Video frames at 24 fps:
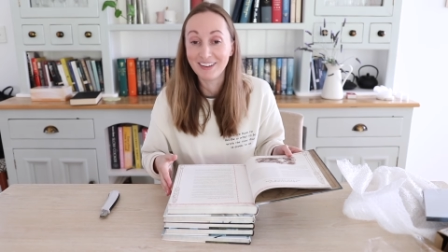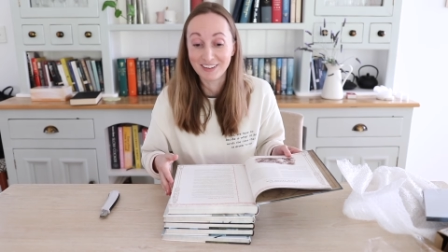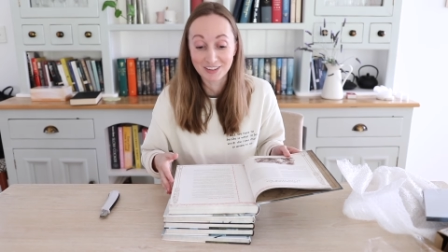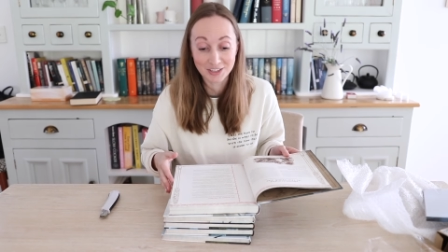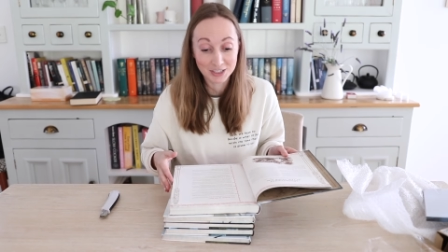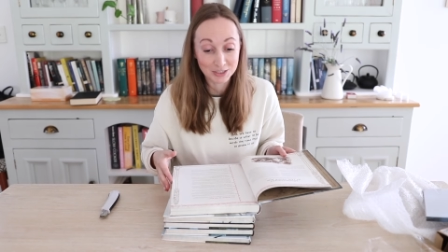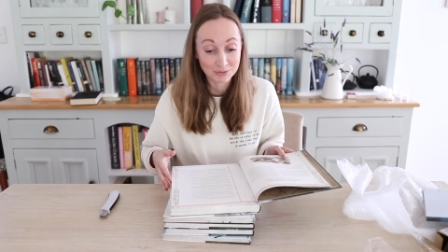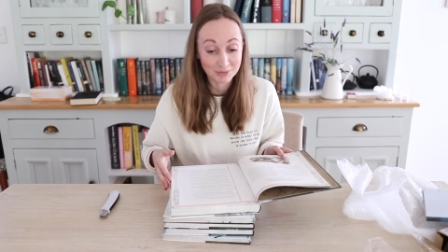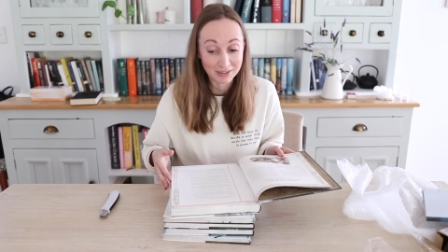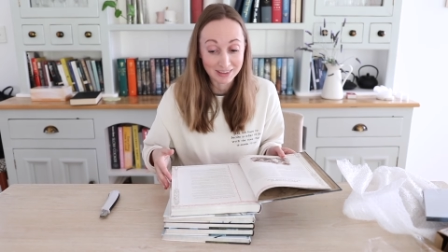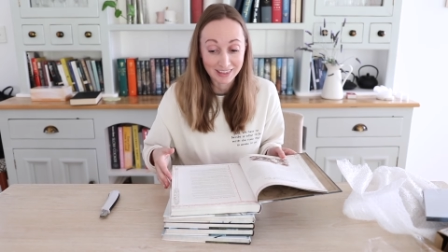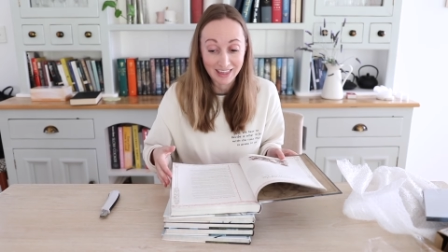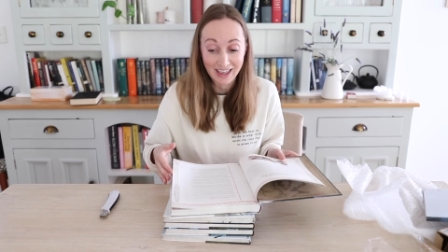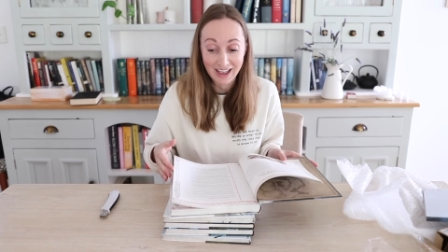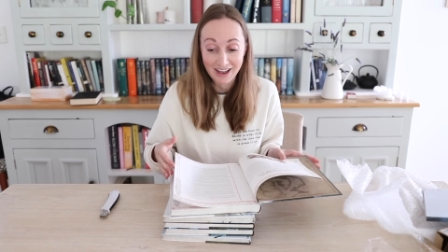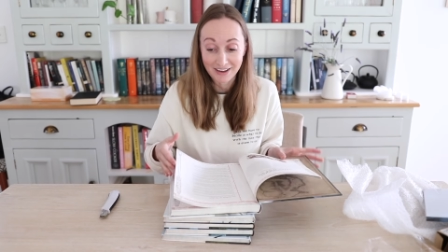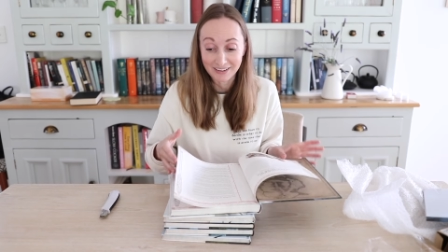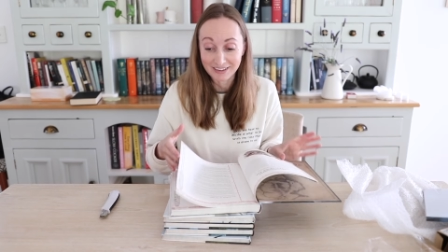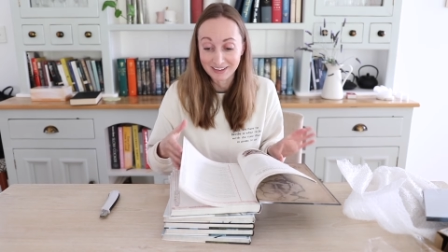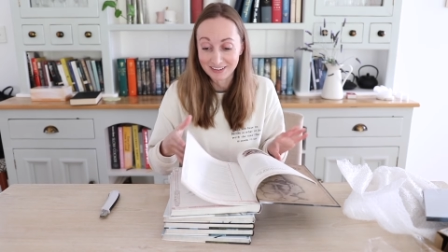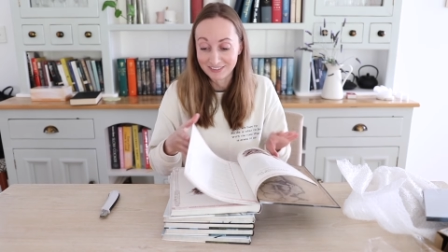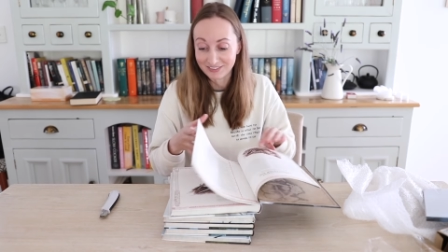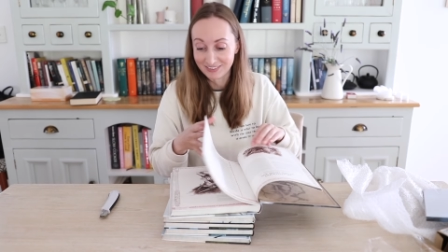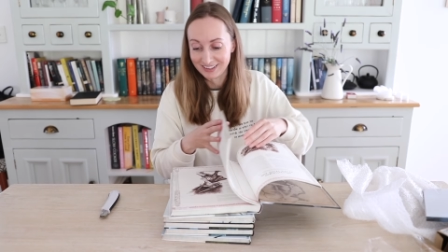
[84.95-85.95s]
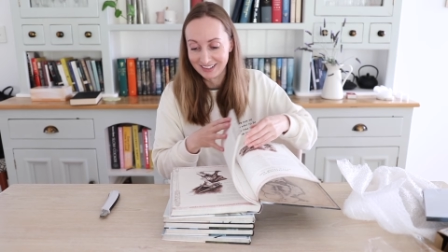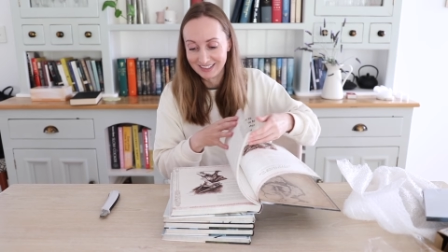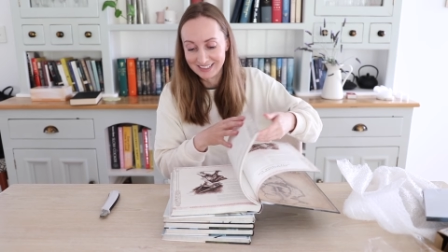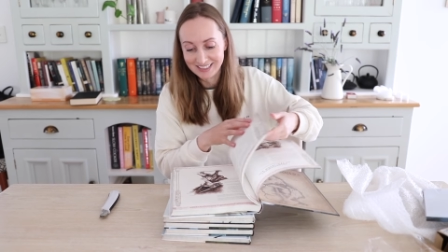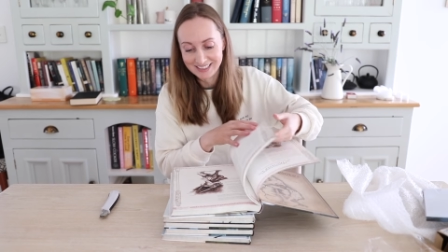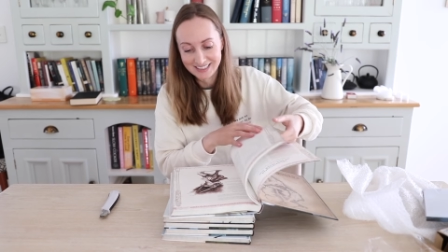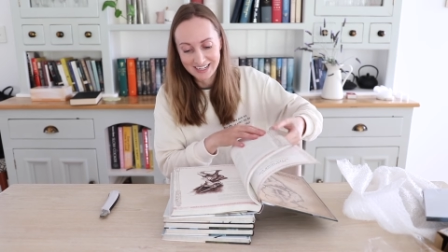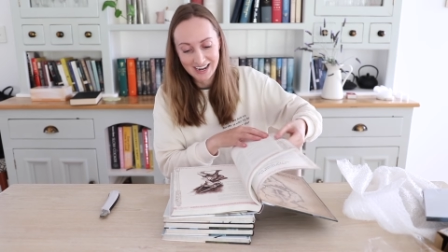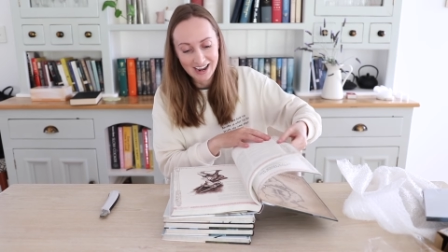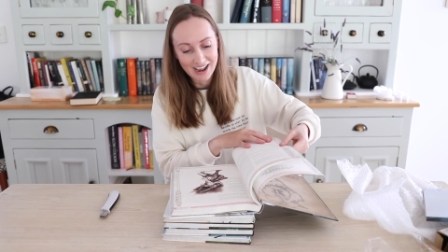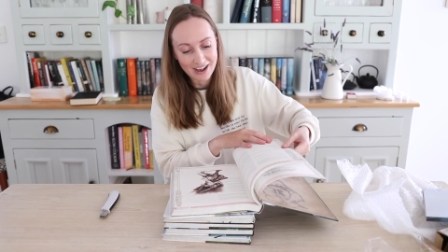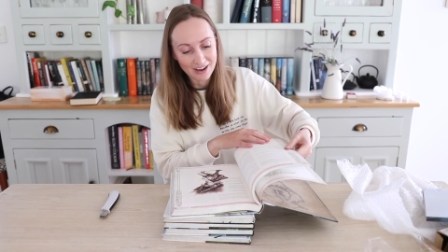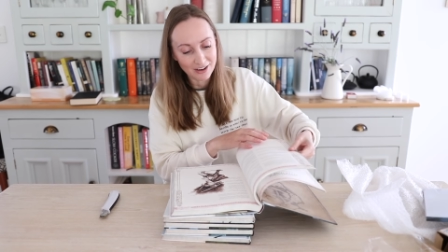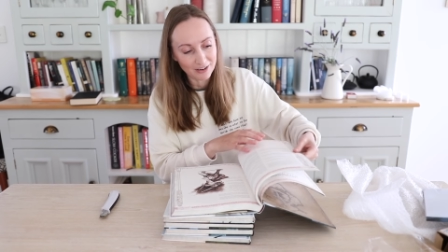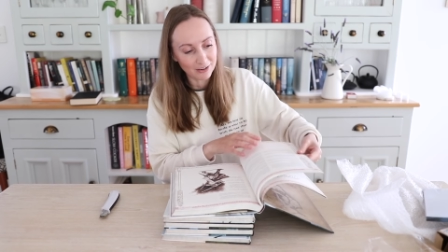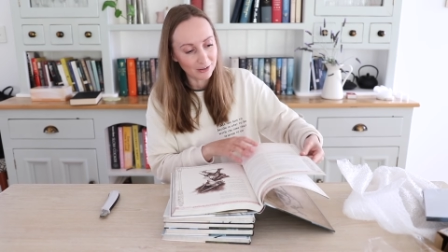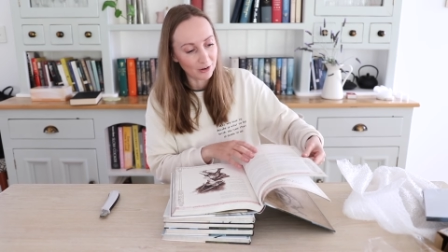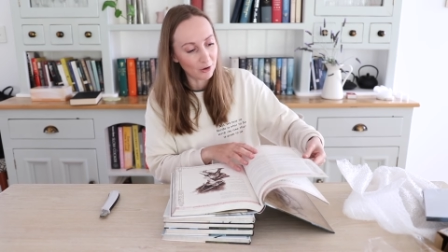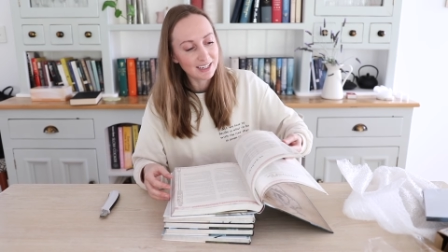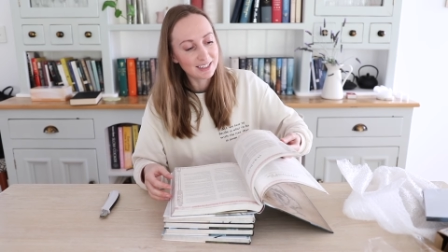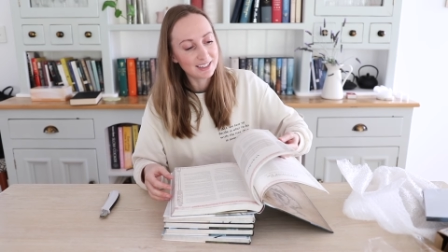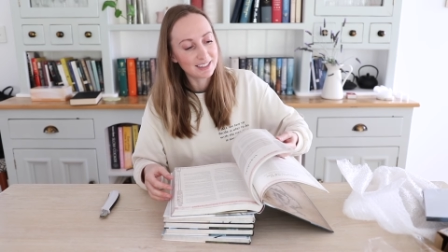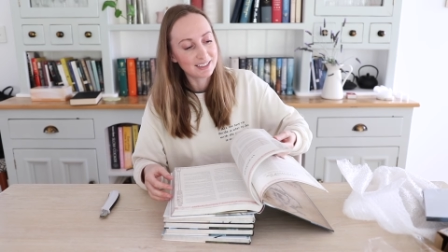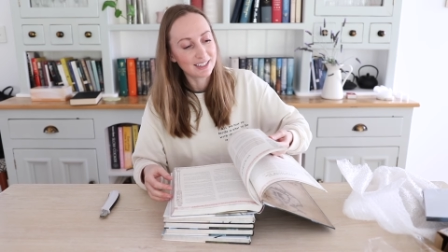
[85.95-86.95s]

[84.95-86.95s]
So without even a doubt. It